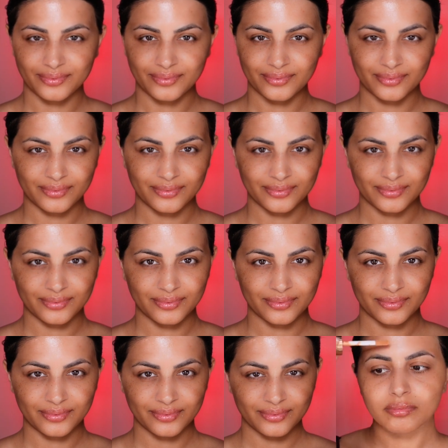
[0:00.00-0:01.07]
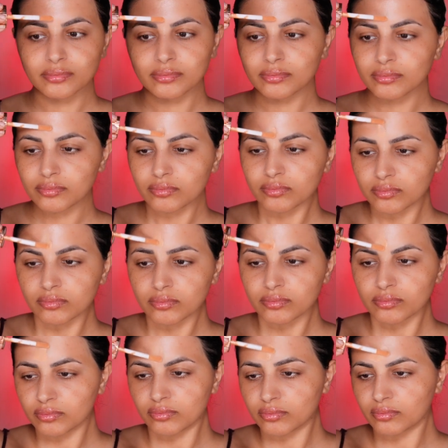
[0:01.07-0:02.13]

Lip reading: and 2 shades lighter than my skin tone.